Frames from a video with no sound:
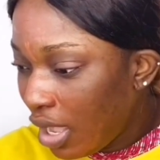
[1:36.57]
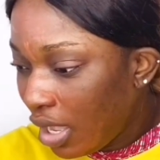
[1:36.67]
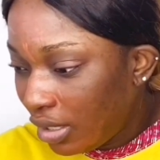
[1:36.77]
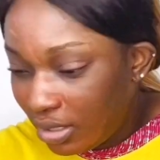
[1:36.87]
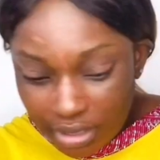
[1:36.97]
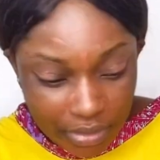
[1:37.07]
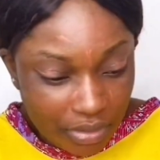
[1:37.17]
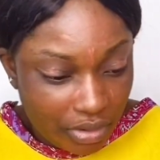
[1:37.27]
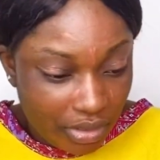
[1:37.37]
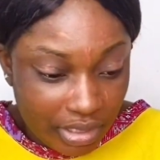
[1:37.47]
And see,
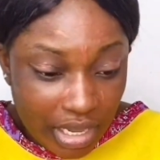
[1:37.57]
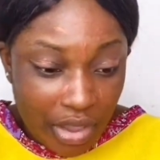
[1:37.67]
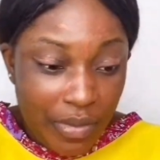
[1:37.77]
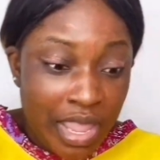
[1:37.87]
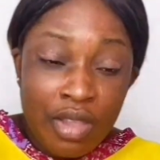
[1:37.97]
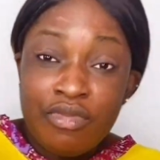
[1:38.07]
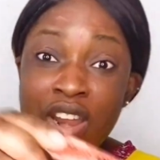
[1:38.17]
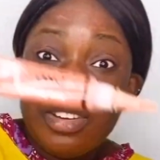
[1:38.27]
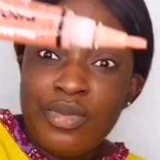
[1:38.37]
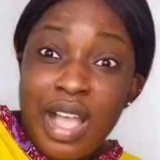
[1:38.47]
concealer away a
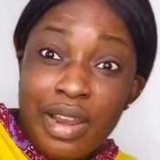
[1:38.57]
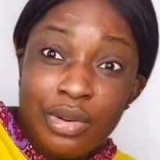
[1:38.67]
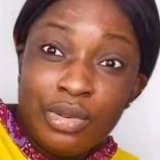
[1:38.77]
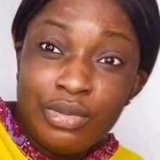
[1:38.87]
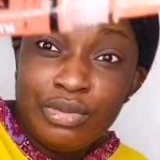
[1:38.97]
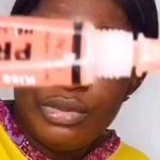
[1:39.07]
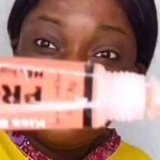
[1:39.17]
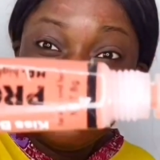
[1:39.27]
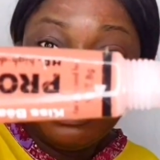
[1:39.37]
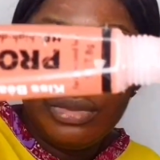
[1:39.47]
red one, no,
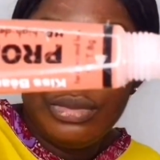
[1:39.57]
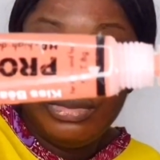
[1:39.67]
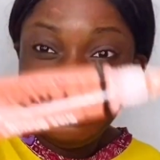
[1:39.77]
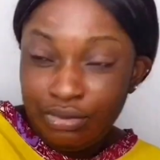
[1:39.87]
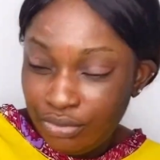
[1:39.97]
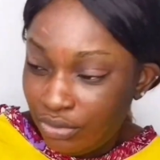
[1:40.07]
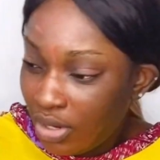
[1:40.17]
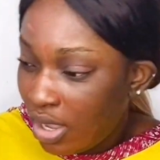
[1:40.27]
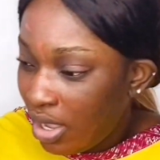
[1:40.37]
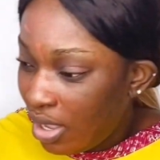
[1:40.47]
and
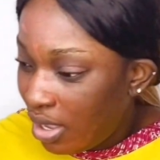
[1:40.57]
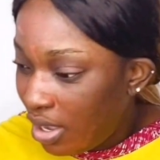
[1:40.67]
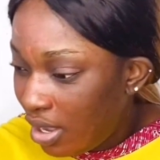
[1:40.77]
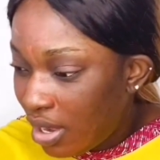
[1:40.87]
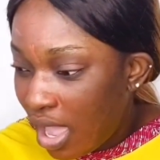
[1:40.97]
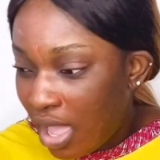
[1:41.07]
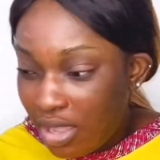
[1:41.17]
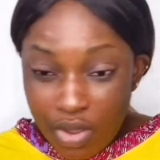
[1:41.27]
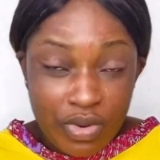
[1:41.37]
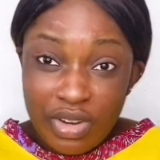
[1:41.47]

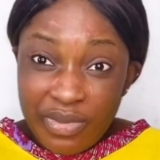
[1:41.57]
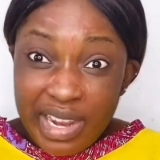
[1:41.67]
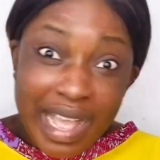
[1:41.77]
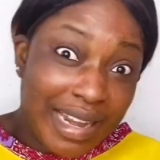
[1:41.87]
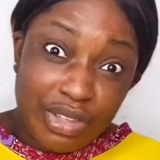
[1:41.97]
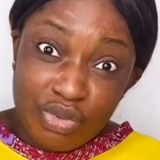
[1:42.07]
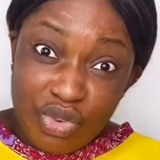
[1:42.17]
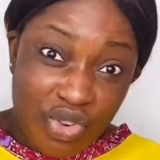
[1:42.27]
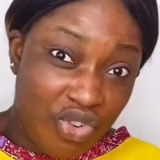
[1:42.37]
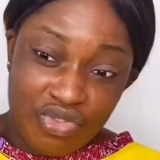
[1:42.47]
your different colors,
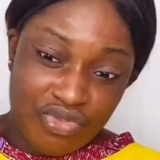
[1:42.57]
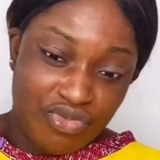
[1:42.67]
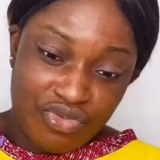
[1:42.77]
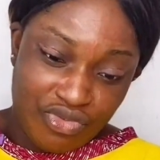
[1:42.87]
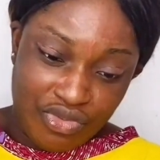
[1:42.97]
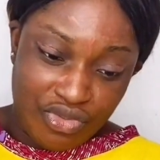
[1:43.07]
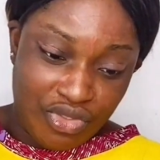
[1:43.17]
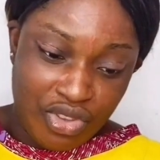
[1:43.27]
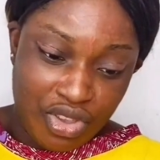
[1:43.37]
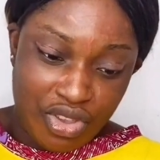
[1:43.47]
oh,
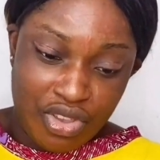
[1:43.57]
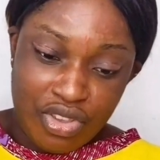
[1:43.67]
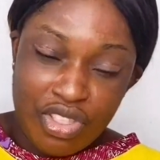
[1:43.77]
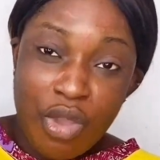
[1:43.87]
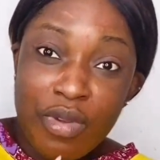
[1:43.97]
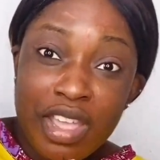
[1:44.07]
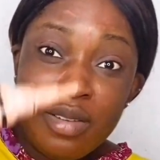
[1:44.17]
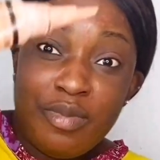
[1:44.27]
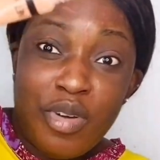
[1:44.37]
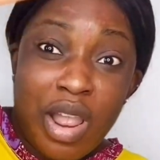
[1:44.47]
now wear a
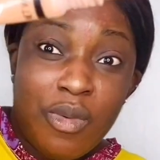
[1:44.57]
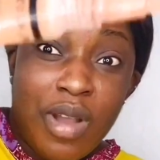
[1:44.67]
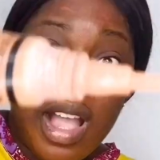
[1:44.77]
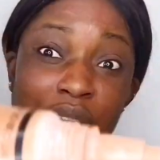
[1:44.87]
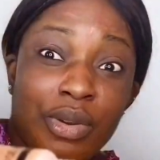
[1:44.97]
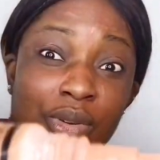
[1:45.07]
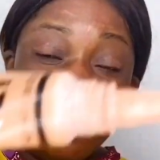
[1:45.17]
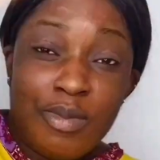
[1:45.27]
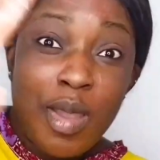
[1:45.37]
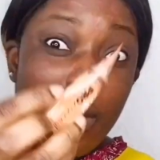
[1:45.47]
brown one, no,
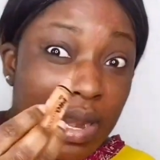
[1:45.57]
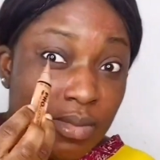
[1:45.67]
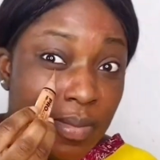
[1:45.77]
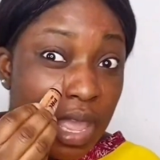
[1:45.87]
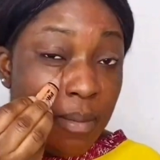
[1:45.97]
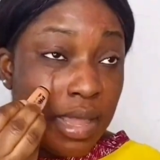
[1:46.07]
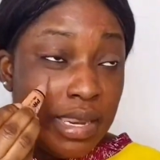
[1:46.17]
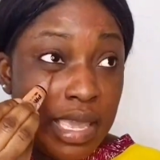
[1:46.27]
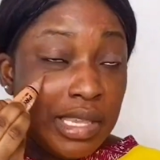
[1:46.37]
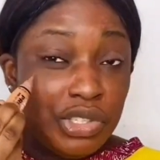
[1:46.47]
brown one, and be
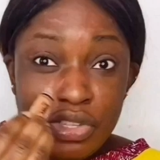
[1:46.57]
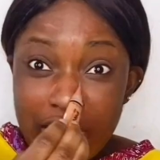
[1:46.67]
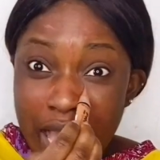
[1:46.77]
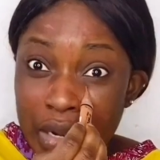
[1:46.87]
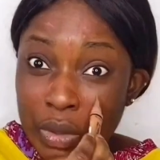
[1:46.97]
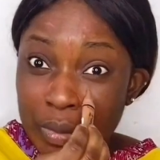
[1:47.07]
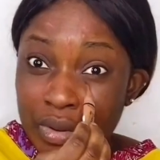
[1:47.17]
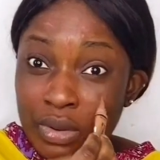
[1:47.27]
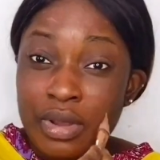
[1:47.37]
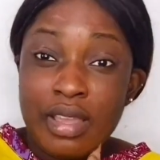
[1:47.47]
many achi ha no
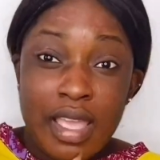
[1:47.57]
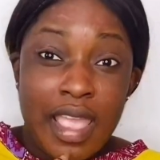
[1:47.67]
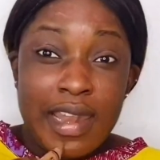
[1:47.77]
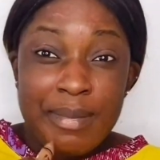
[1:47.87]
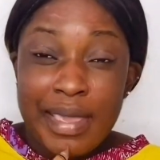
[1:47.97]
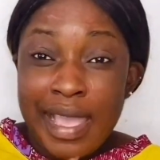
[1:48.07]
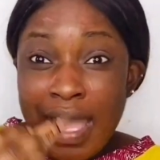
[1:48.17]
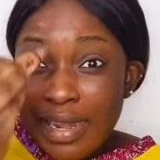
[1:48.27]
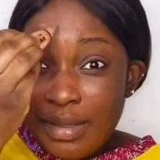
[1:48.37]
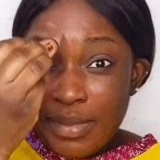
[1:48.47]
more, and then me ha
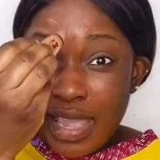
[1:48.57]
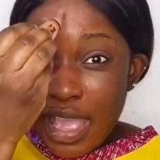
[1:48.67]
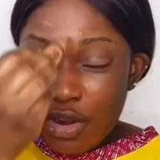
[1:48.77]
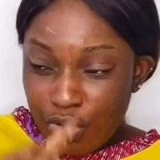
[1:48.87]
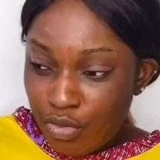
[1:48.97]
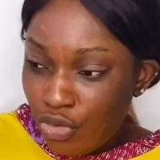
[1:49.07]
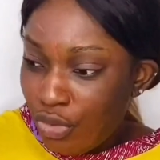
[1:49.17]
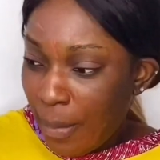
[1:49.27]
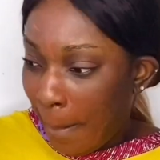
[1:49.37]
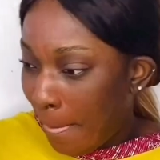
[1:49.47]
no more,
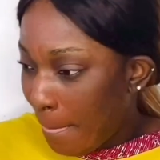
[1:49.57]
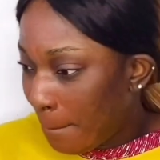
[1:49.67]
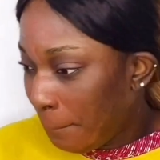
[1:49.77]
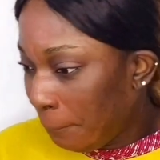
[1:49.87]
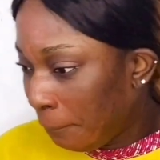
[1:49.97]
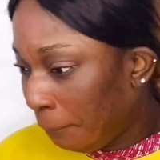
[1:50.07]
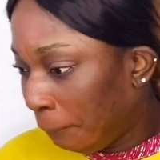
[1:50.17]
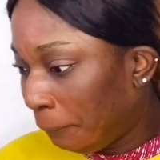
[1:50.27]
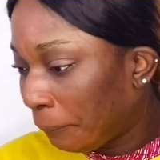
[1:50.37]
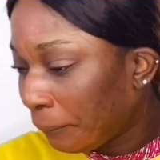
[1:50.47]

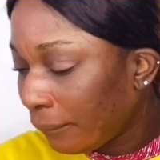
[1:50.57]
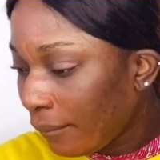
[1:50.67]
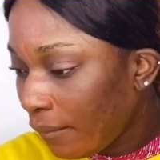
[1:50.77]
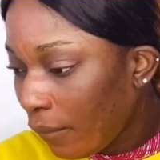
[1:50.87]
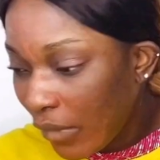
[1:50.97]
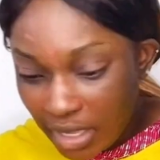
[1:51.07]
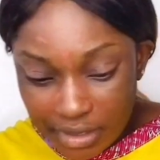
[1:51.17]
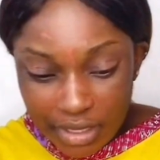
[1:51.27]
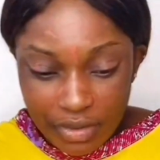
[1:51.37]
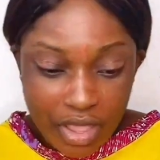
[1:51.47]
and
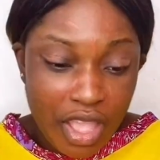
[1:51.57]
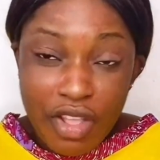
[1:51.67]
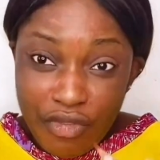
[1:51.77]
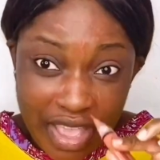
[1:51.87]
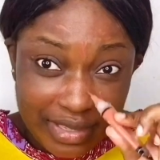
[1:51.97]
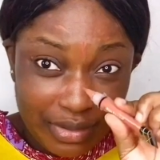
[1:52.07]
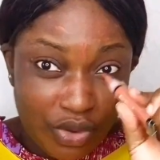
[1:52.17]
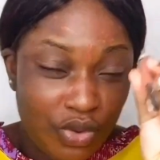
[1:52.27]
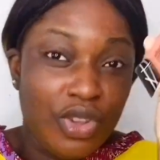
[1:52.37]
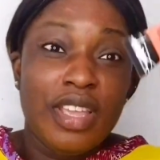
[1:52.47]
see, first,
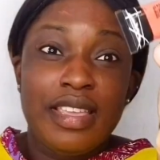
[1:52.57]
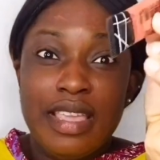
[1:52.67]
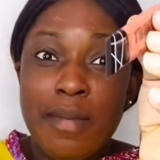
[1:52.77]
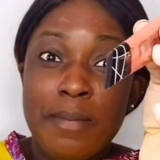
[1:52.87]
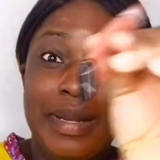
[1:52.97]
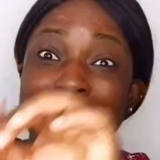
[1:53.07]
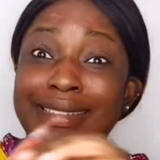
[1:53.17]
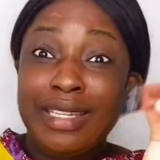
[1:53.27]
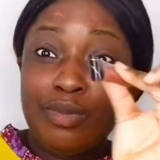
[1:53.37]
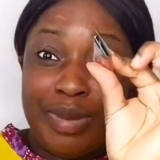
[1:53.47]
no. Yen blend
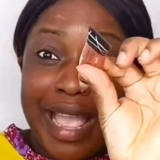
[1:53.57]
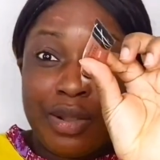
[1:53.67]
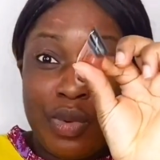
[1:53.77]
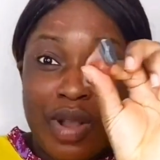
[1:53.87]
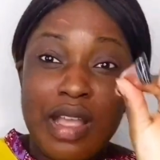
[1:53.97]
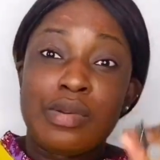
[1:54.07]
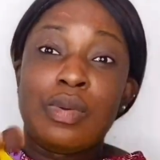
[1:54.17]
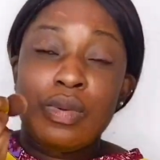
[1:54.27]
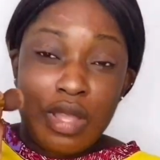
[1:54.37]
the black one, no.